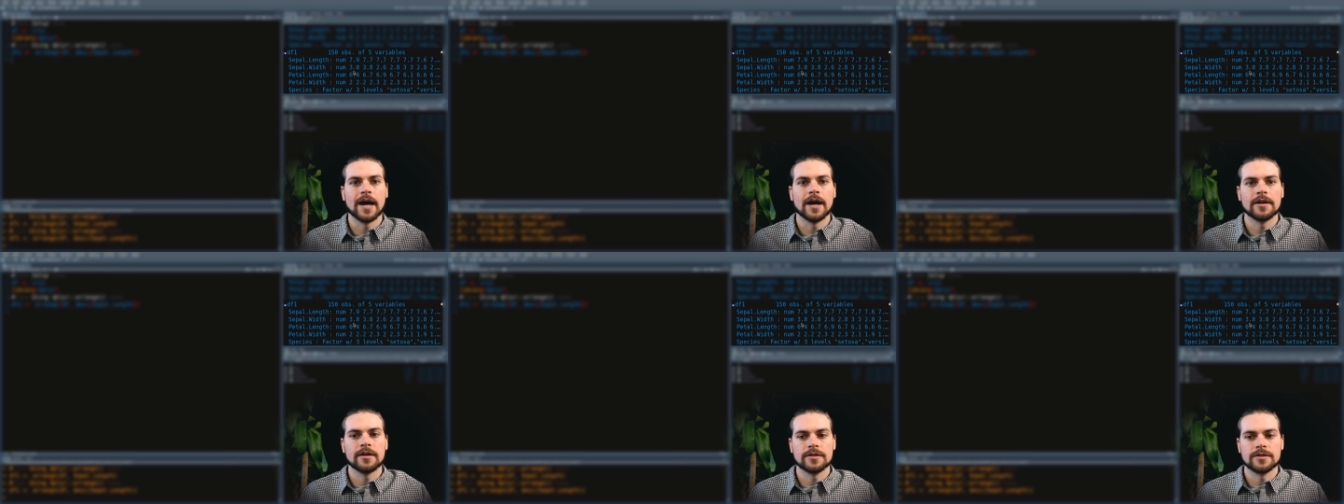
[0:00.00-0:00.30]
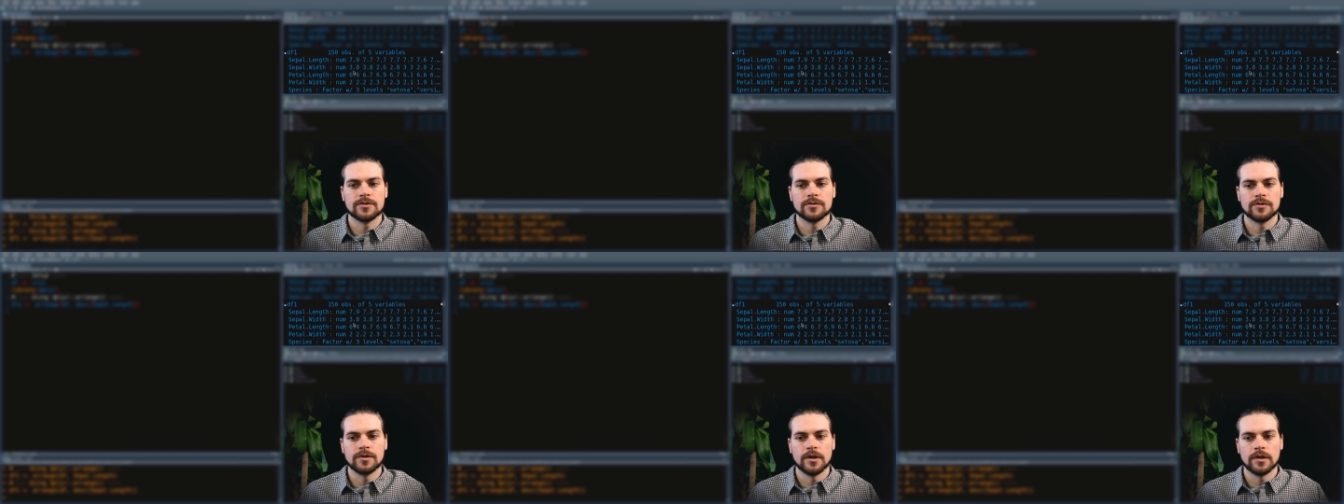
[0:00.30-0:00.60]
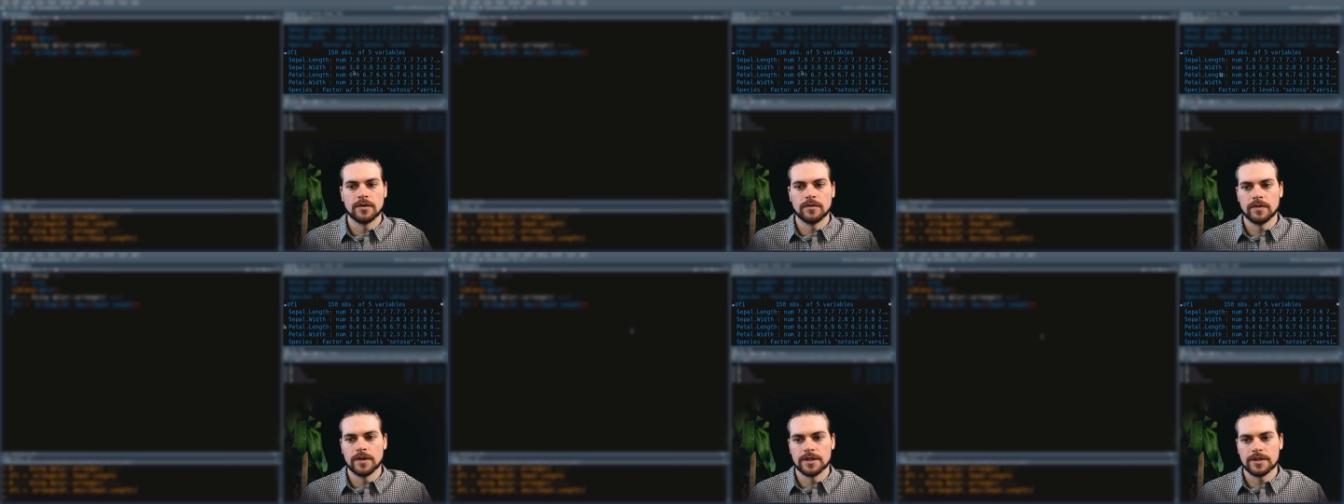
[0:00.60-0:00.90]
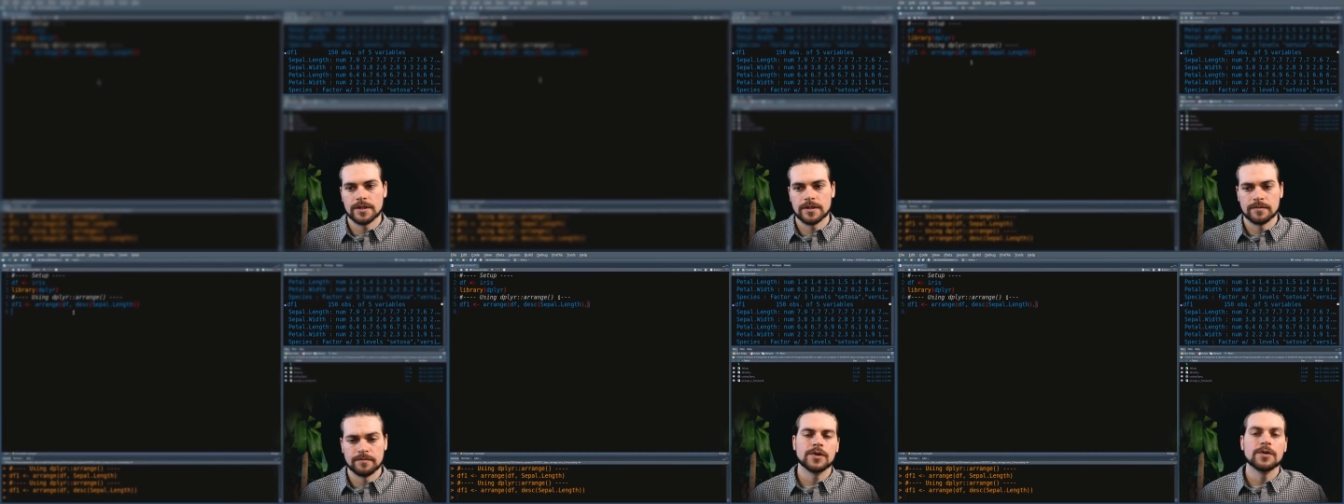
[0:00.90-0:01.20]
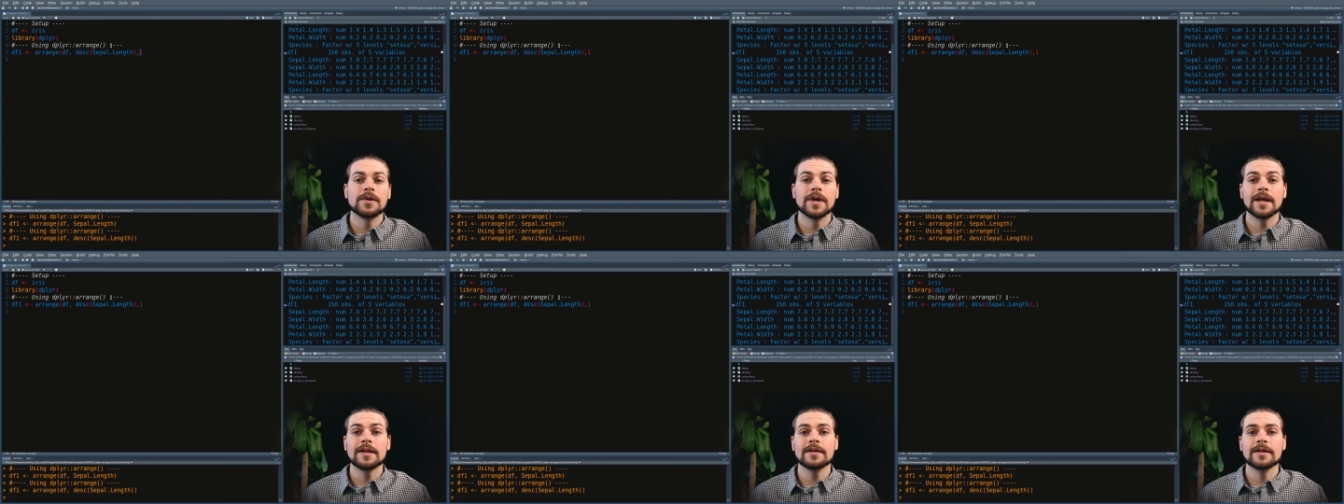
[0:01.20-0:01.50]
highest to the lowest.
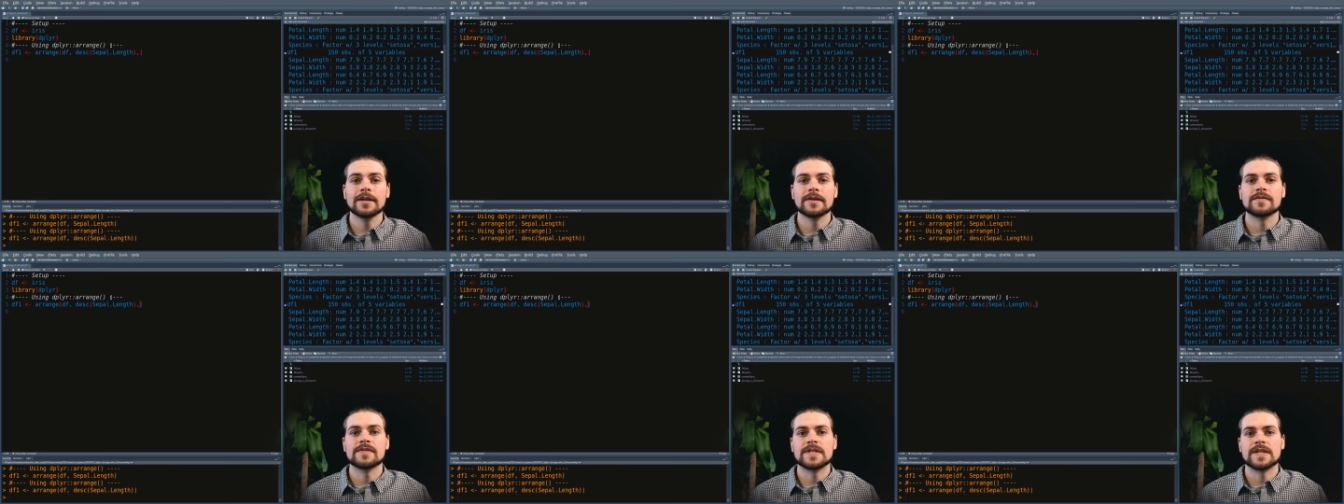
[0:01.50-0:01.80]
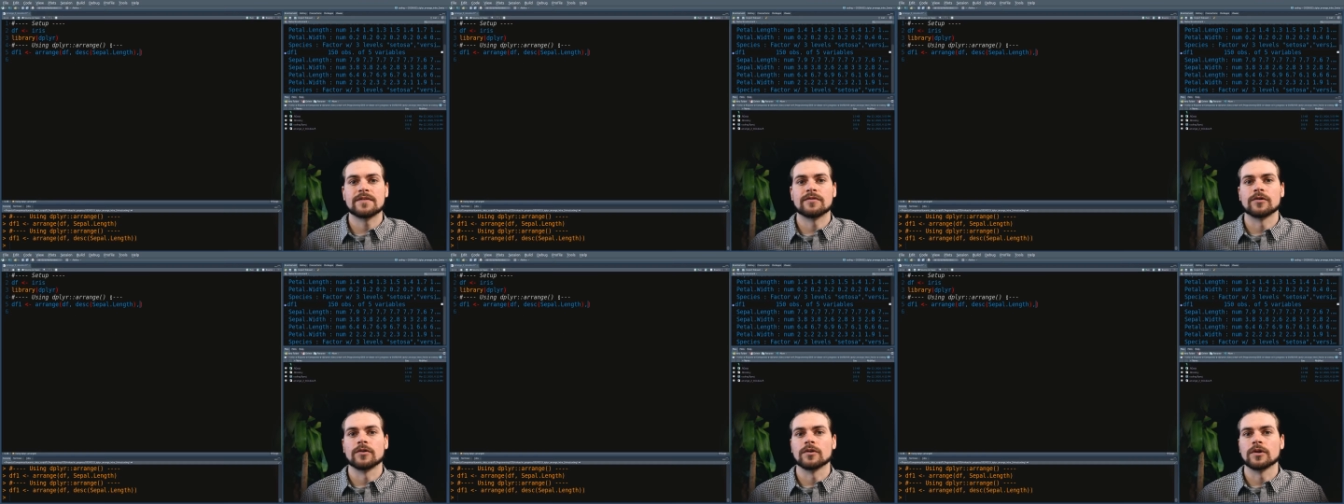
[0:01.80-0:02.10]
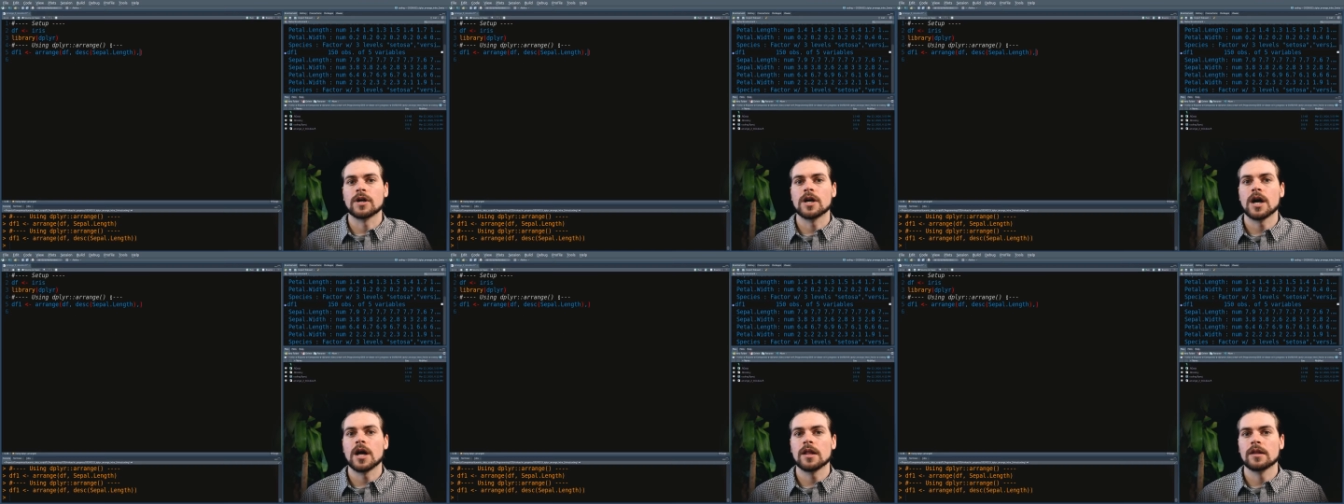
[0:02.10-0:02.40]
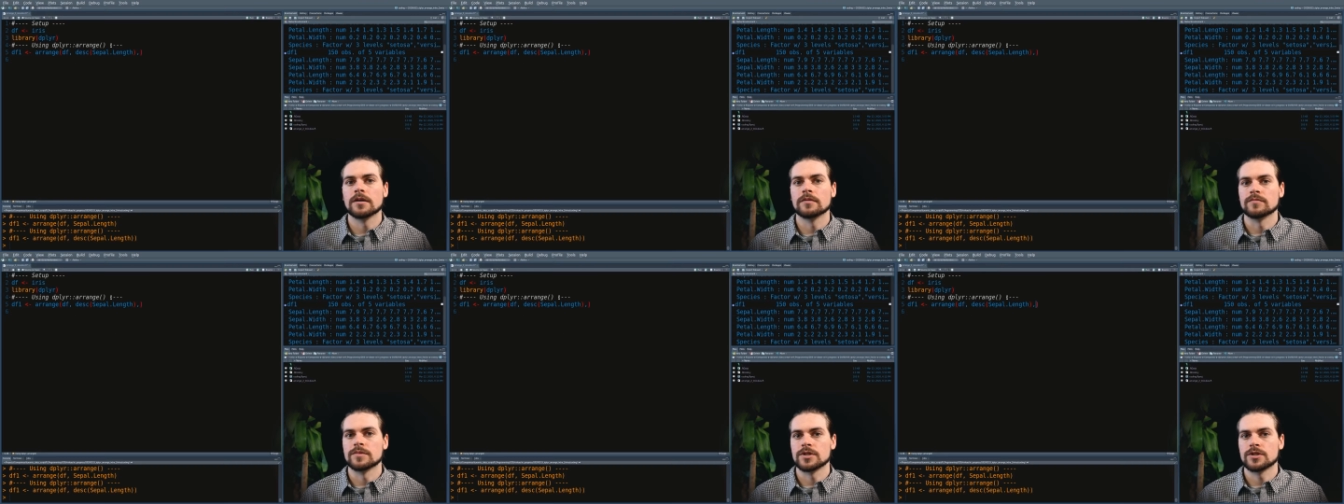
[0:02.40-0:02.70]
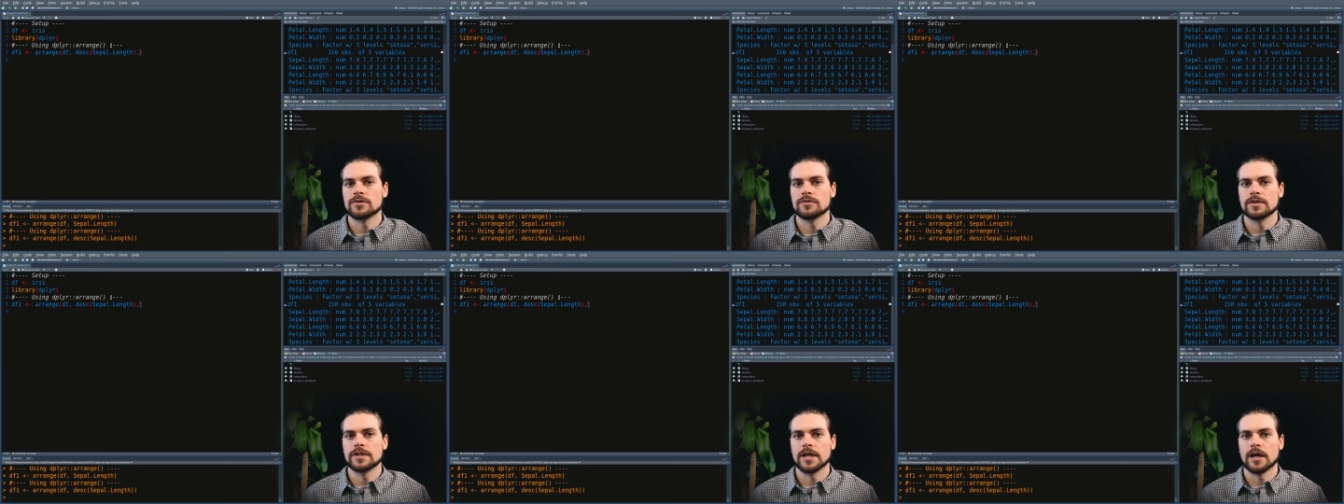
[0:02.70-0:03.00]
You can give several columns
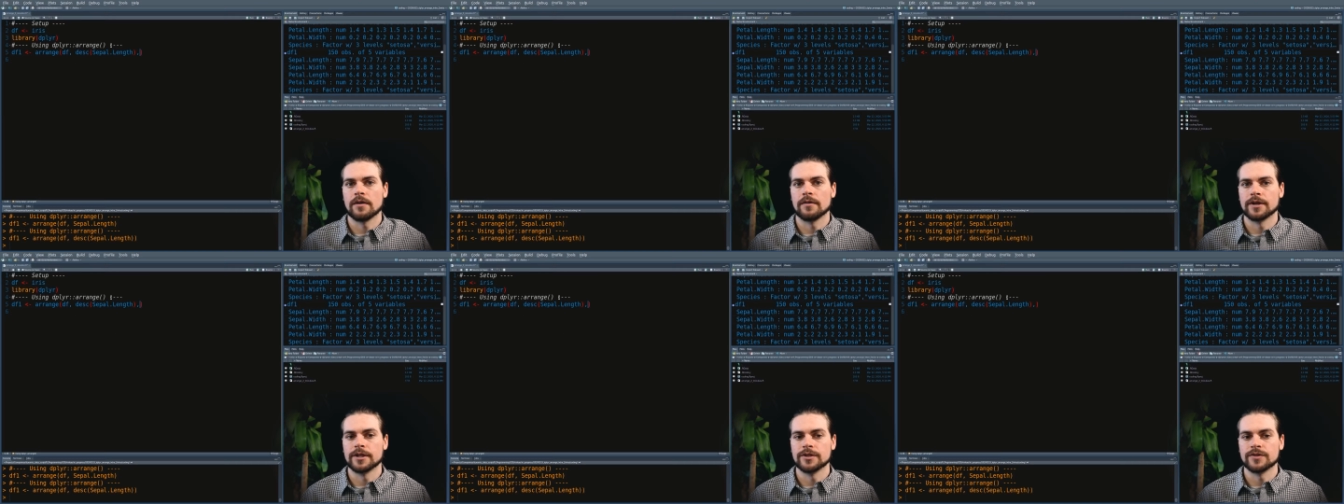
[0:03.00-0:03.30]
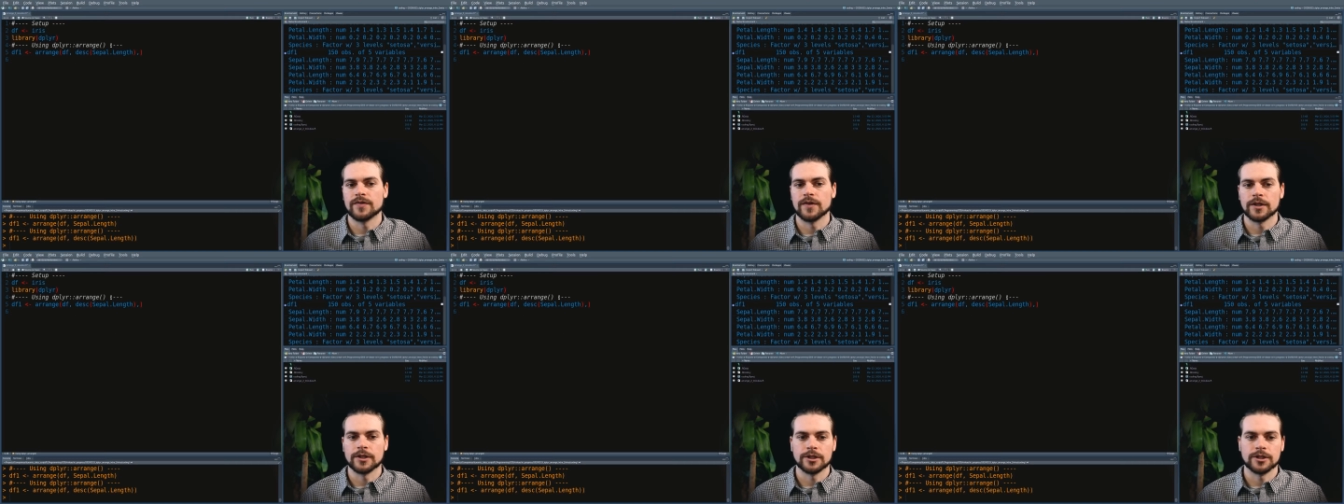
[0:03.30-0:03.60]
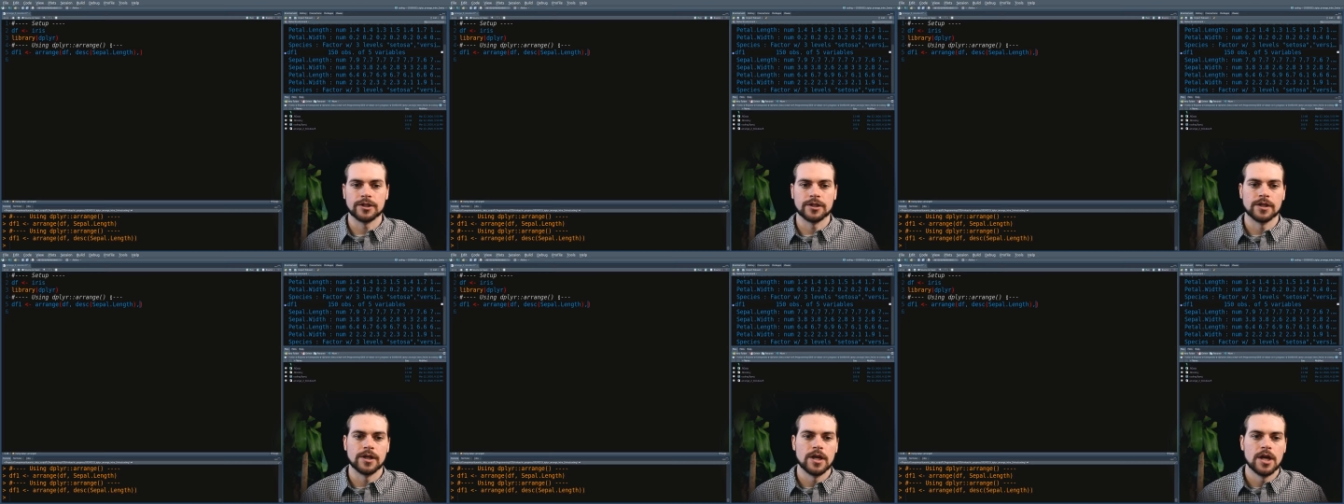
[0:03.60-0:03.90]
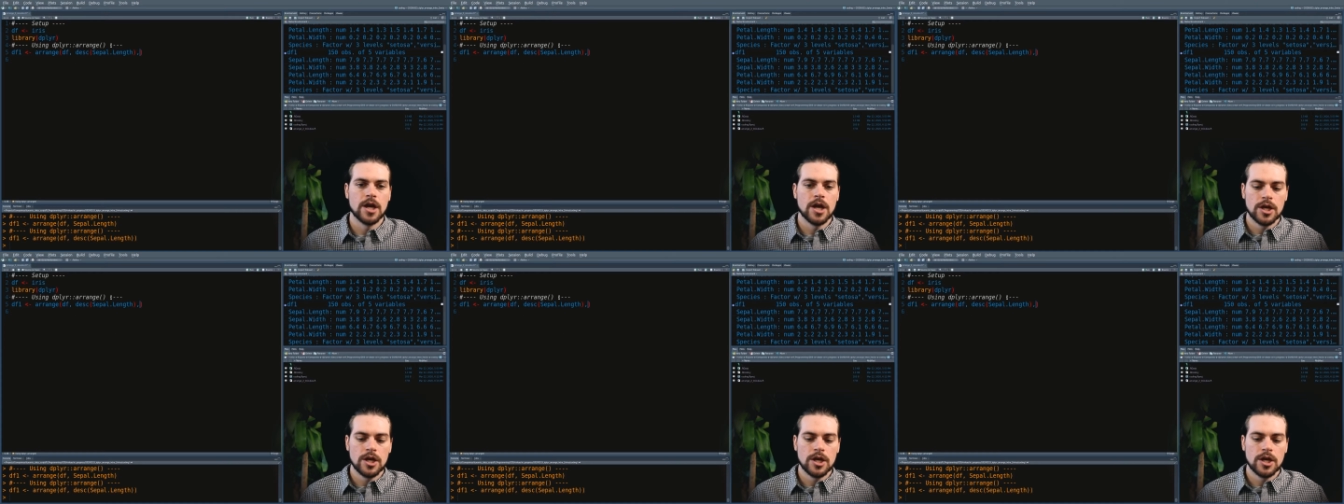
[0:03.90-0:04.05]
to the arrange function.